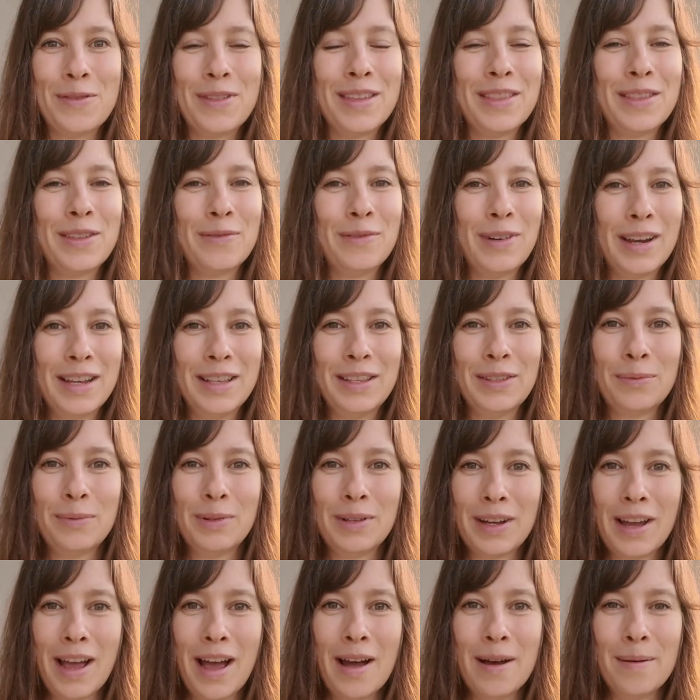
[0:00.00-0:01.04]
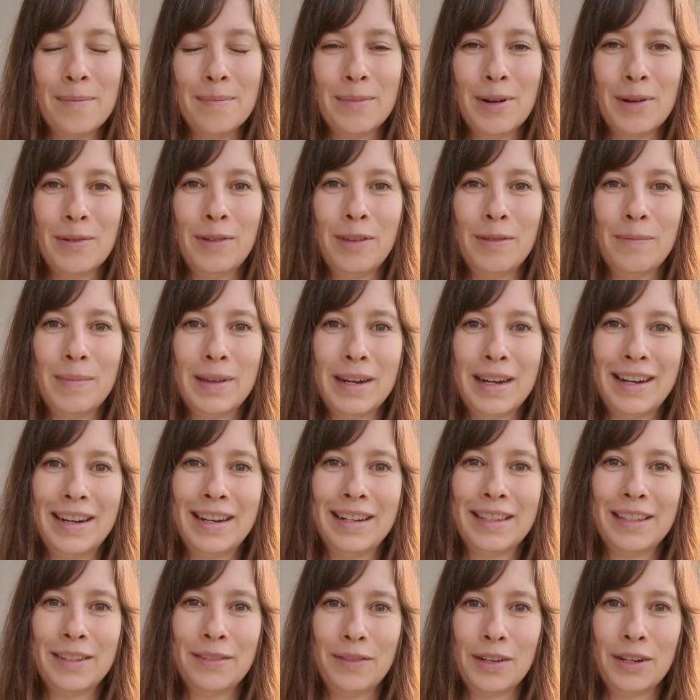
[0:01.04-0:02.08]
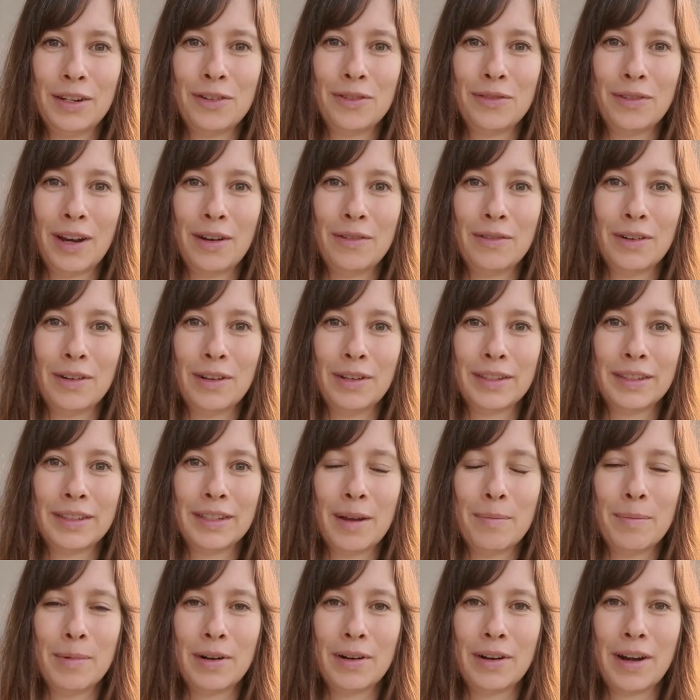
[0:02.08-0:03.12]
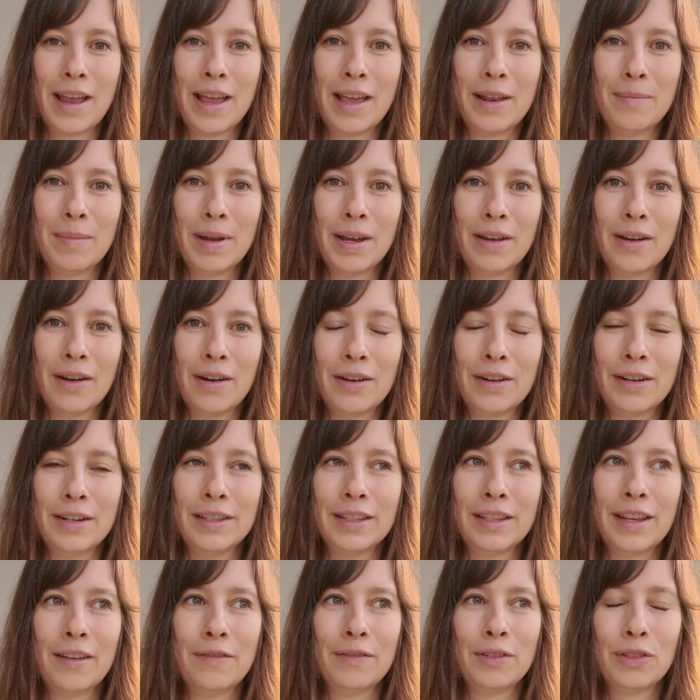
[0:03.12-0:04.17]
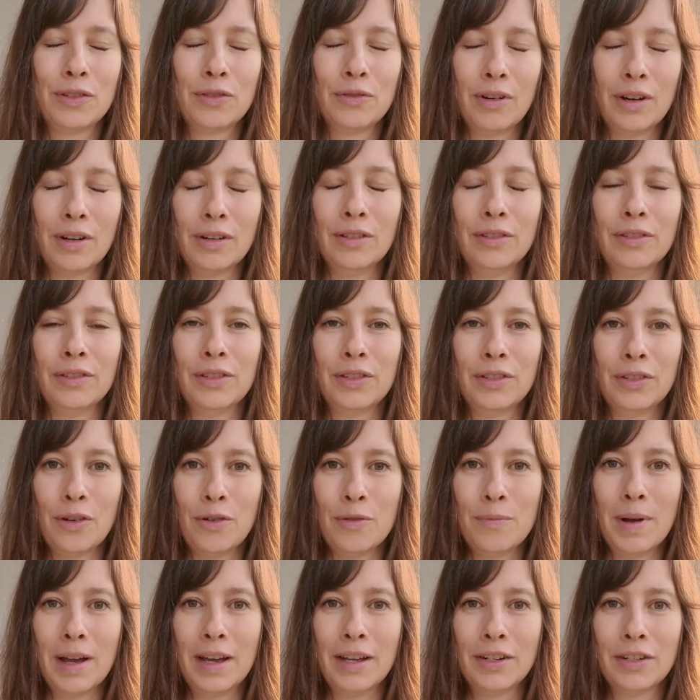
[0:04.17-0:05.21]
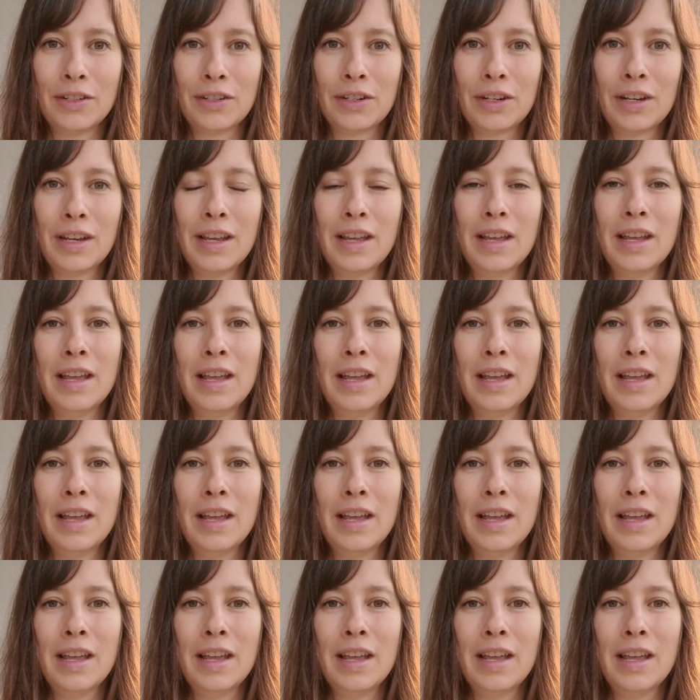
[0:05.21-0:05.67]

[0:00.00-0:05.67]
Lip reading: that the rains will come, but we've been in a severe drought all summer and my gardens have struggled so much.